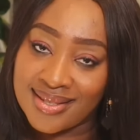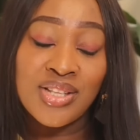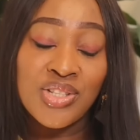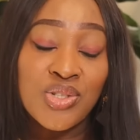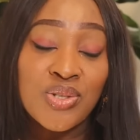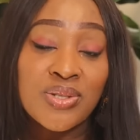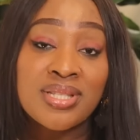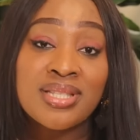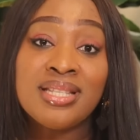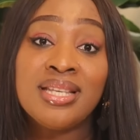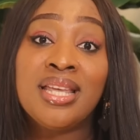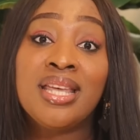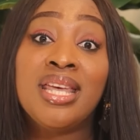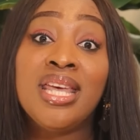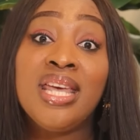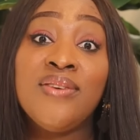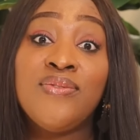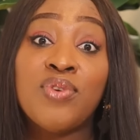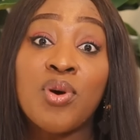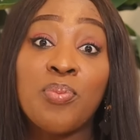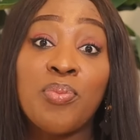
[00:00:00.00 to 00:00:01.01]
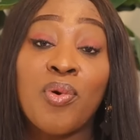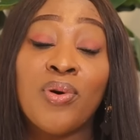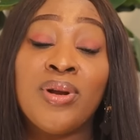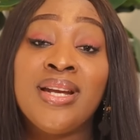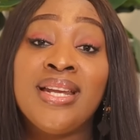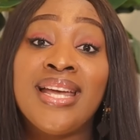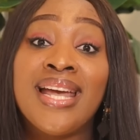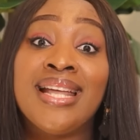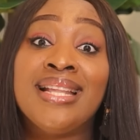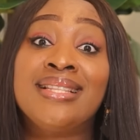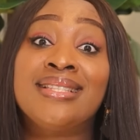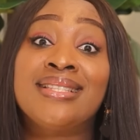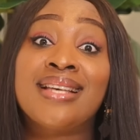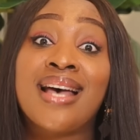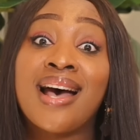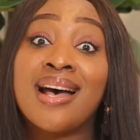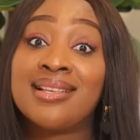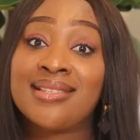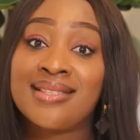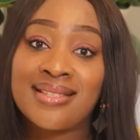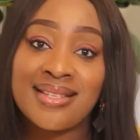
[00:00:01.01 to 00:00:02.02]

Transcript: and just give up on the entire